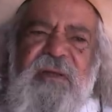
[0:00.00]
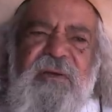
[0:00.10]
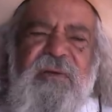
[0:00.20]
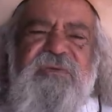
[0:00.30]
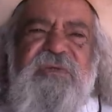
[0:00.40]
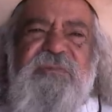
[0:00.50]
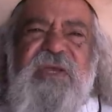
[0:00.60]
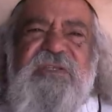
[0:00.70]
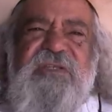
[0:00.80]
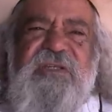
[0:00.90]
I was
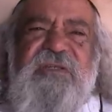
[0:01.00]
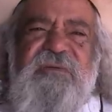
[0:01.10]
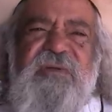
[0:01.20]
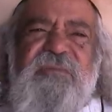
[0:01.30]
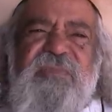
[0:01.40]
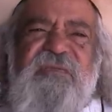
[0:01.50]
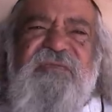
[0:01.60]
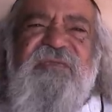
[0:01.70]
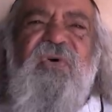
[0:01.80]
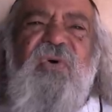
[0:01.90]
imagining it, you know,
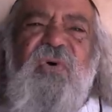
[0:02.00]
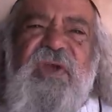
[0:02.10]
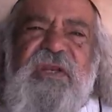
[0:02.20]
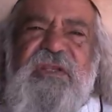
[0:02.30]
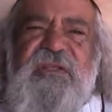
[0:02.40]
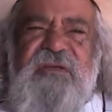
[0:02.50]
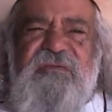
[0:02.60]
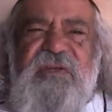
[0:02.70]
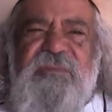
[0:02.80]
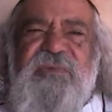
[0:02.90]
before any of the
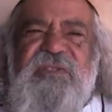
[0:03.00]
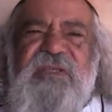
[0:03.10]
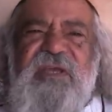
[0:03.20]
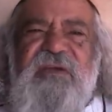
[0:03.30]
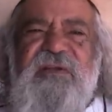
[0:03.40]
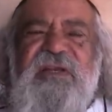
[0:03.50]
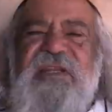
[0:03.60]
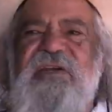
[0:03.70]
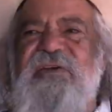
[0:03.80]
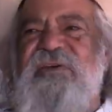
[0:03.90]
development there, how
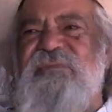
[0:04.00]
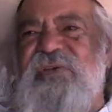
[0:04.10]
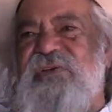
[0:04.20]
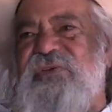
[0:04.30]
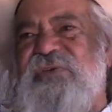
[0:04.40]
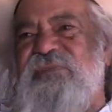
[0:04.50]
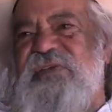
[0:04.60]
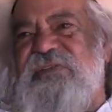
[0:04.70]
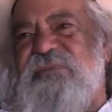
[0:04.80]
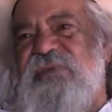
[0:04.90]
clear and blue it
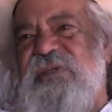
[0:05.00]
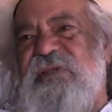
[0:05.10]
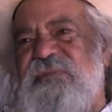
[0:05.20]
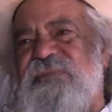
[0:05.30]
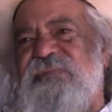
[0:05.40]
must have been.